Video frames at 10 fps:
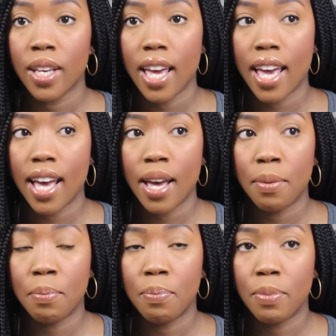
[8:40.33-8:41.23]

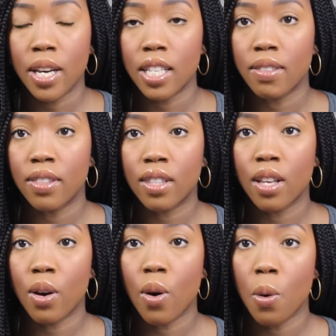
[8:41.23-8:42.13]
And because of
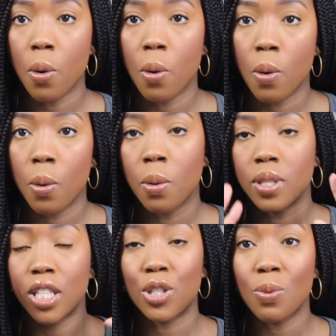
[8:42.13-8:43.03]
the whole
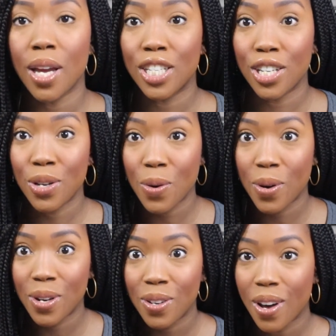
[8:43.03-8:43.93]
situation
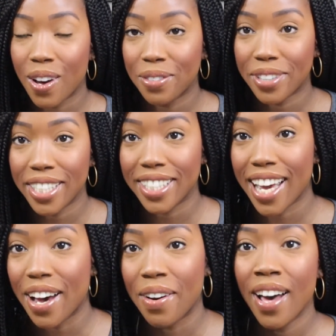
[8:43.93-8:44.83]
going on right
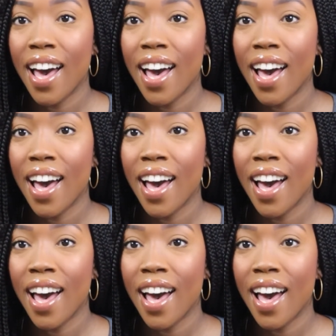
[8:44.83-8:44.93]
now,